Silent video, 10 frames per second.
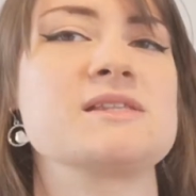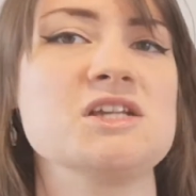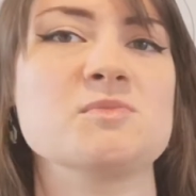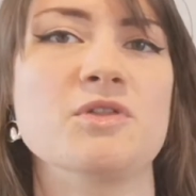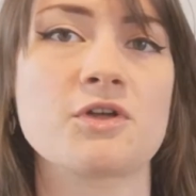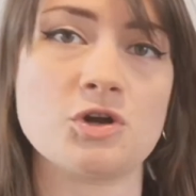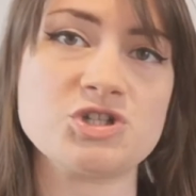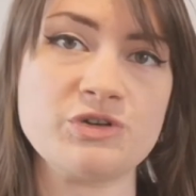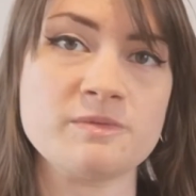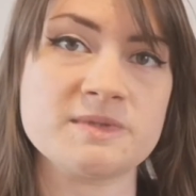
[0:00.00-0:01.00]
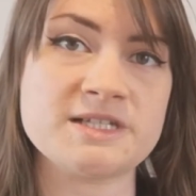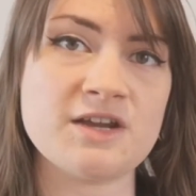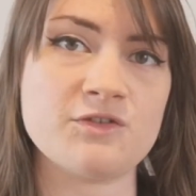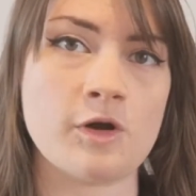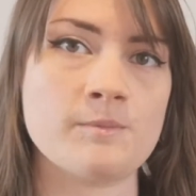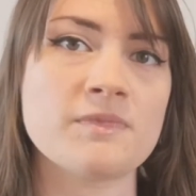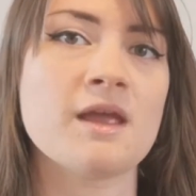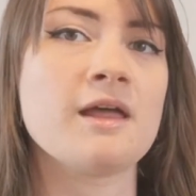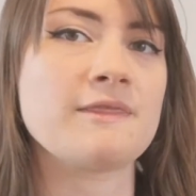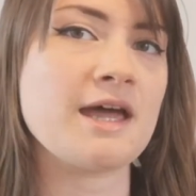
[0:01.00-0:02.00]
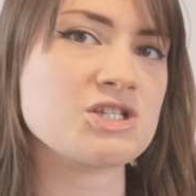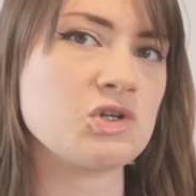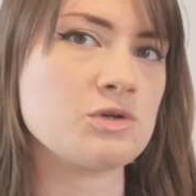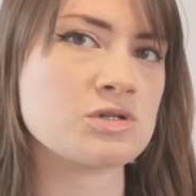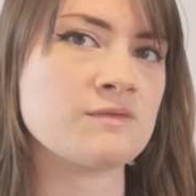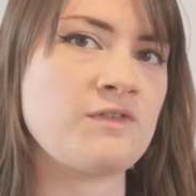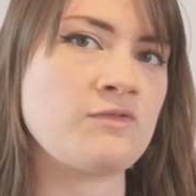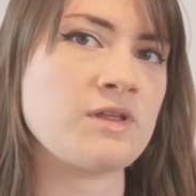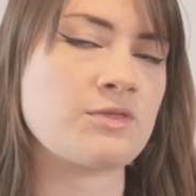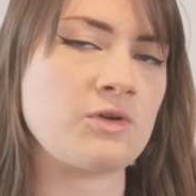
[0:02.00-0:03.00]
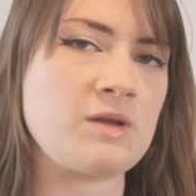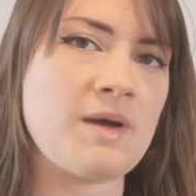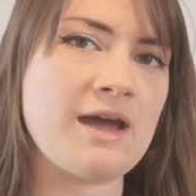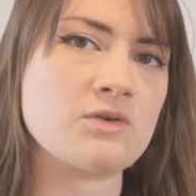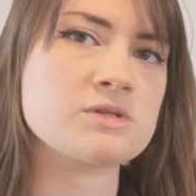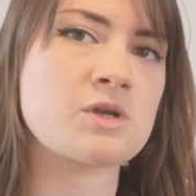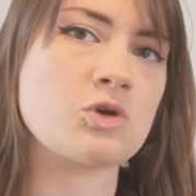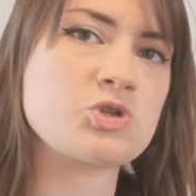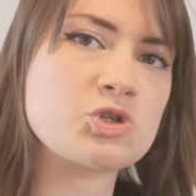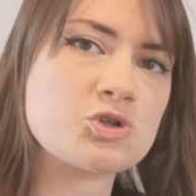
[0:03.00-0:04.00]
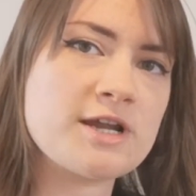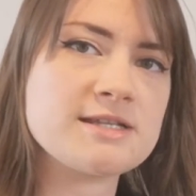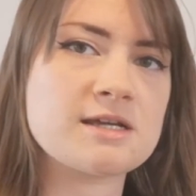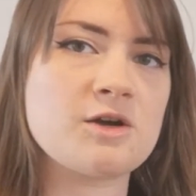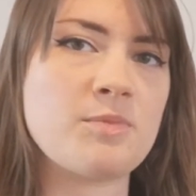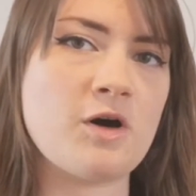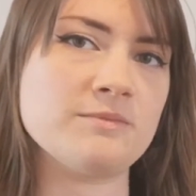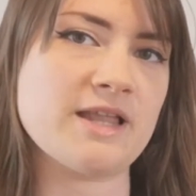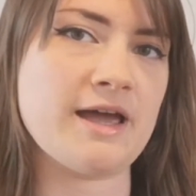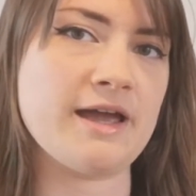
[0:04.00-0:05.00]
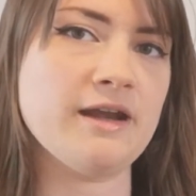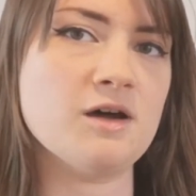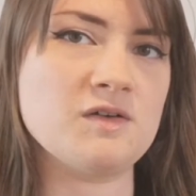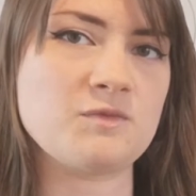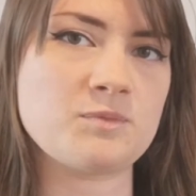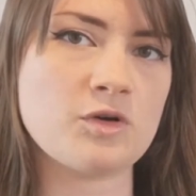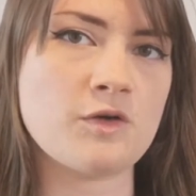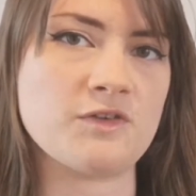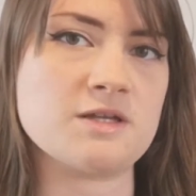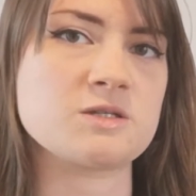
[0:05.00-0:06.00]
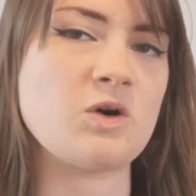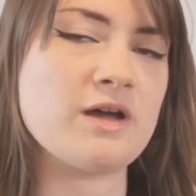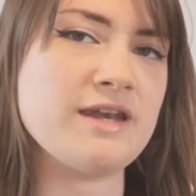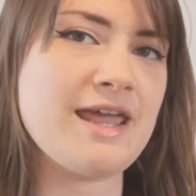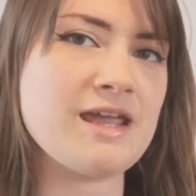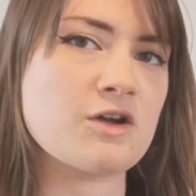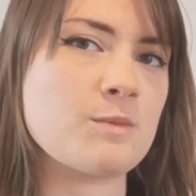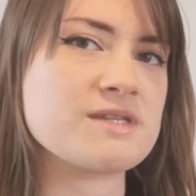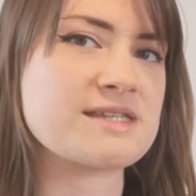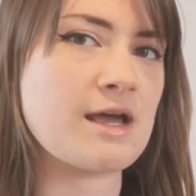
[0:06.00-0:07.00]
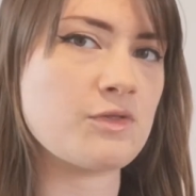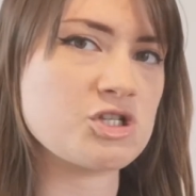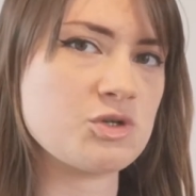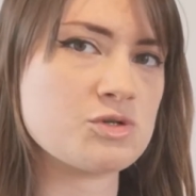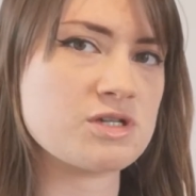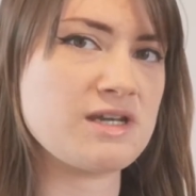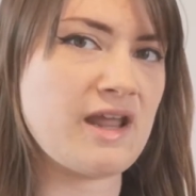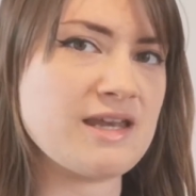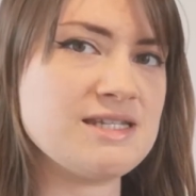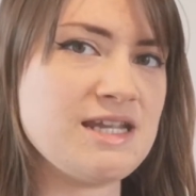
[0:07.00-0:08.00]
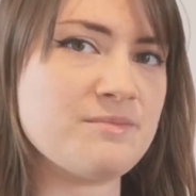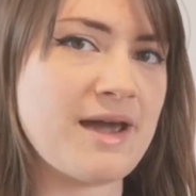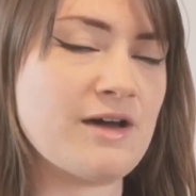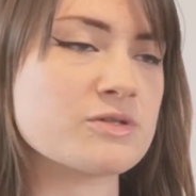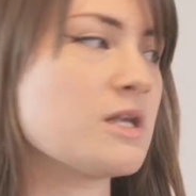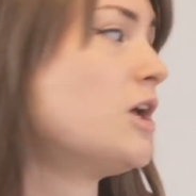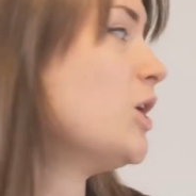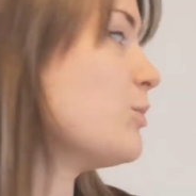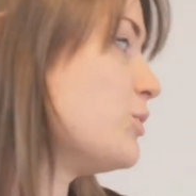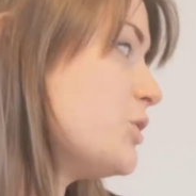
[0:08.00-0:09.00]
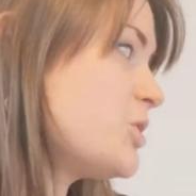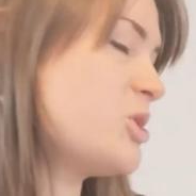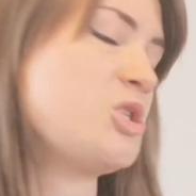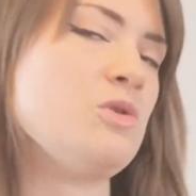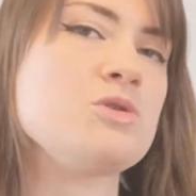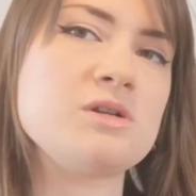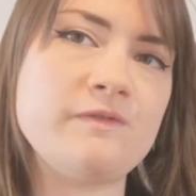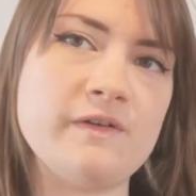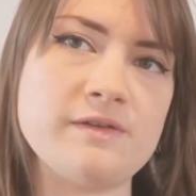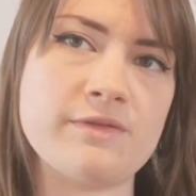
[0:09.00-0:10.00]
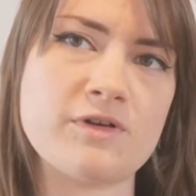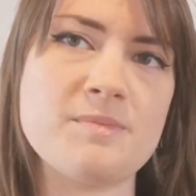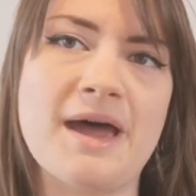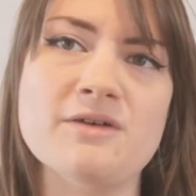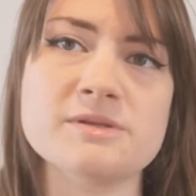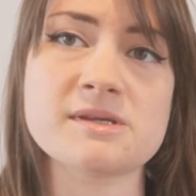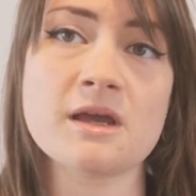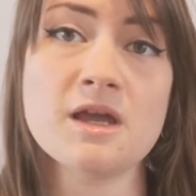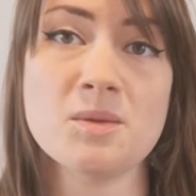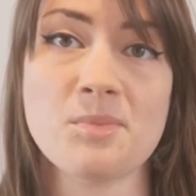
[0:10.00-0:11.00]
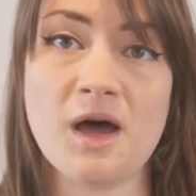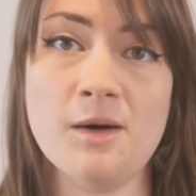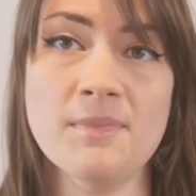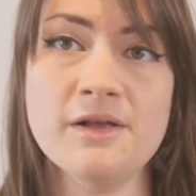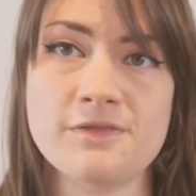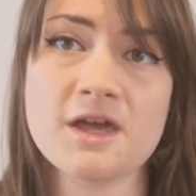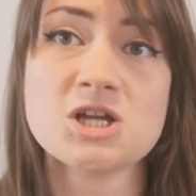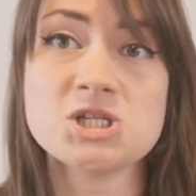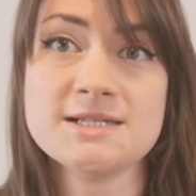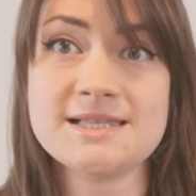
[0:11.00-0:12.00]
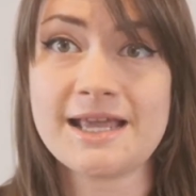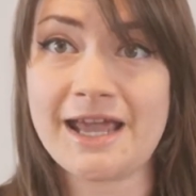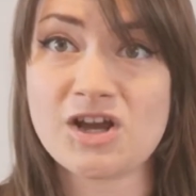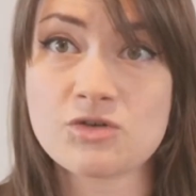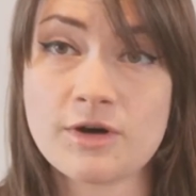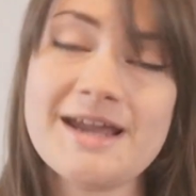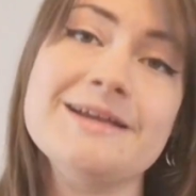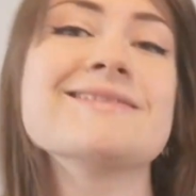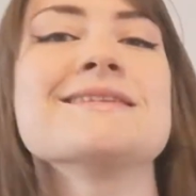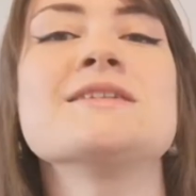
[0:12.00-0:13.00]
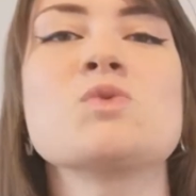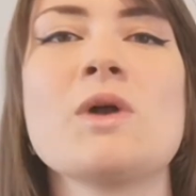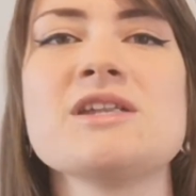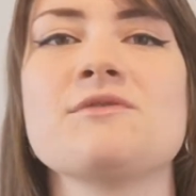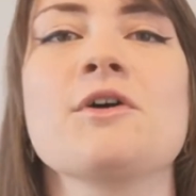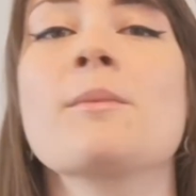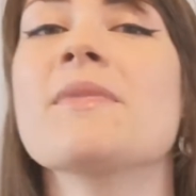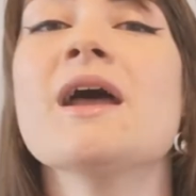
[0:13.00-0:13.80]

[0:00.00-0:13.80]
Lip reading: each month go to zero. That £253 goes straight to her bottom line of profit. So her net income is now the £219 plus the £253 per month. She's thinking, great, this is wonderful.